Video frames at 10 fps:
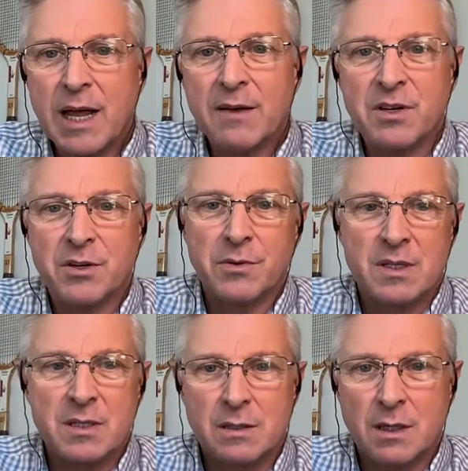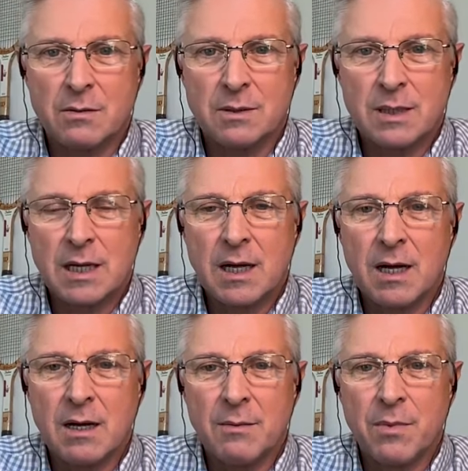have to do this alone.
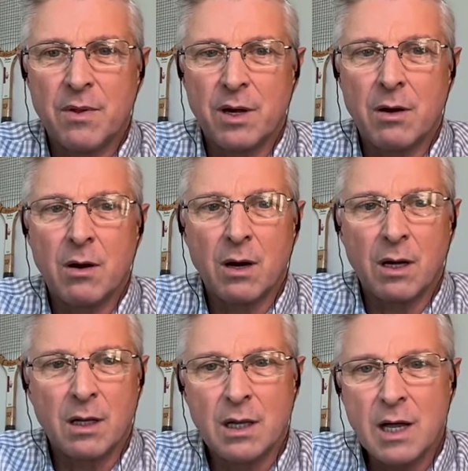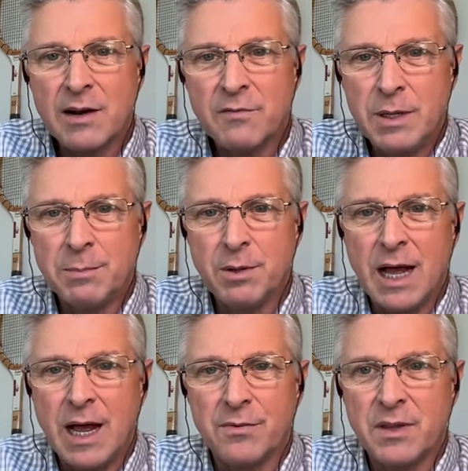There are a lot of people
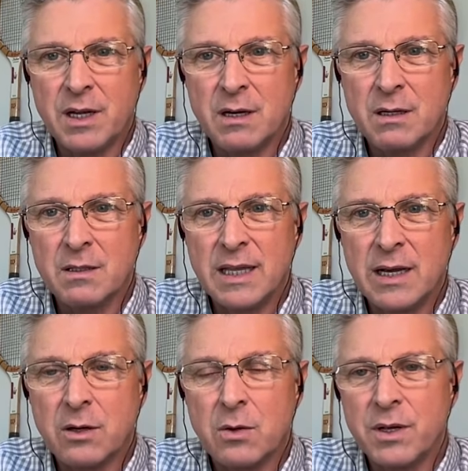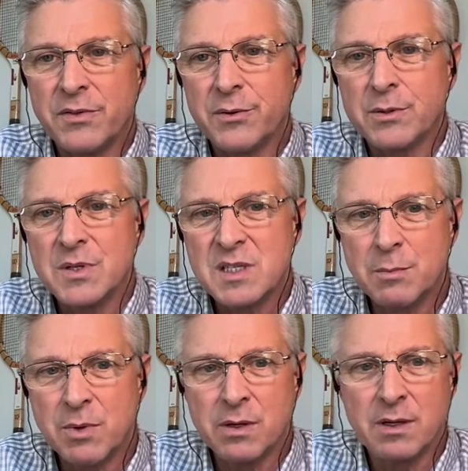out there that are going through
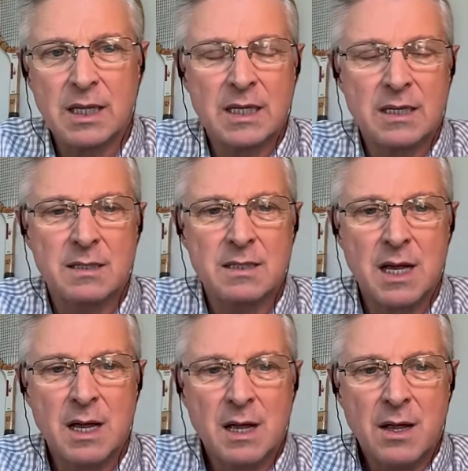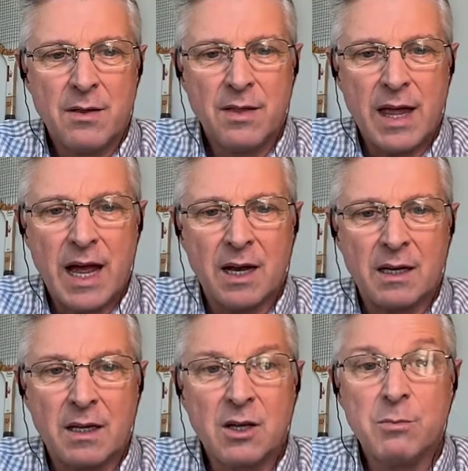similar things that
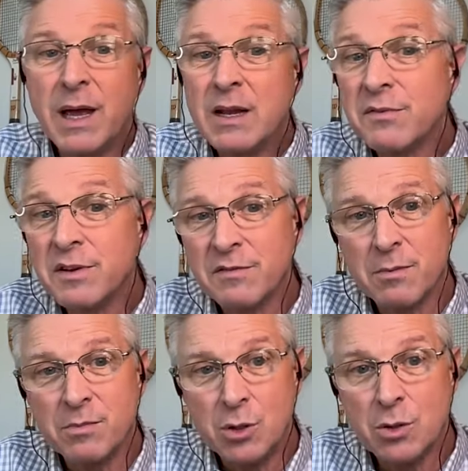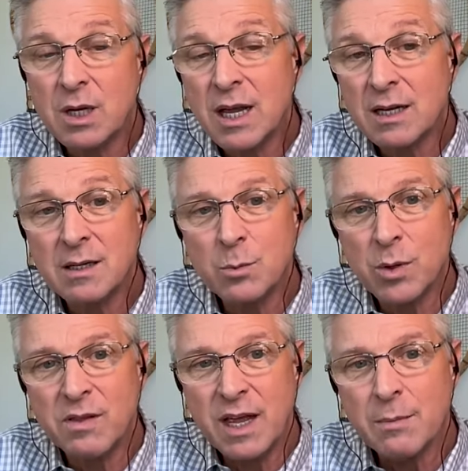could benefit from you connecting
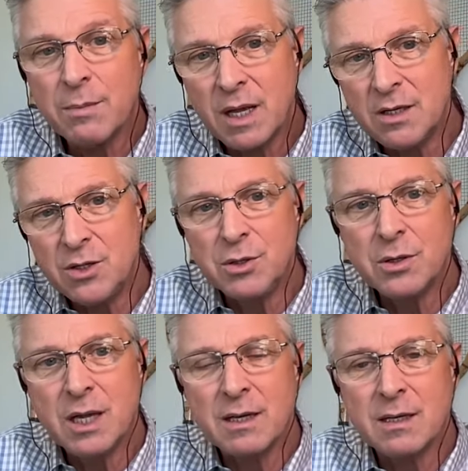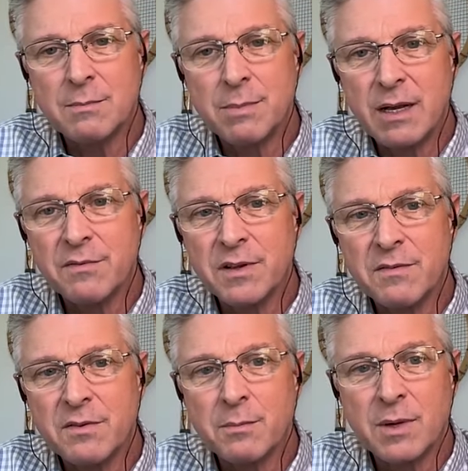with them, and you can benefit from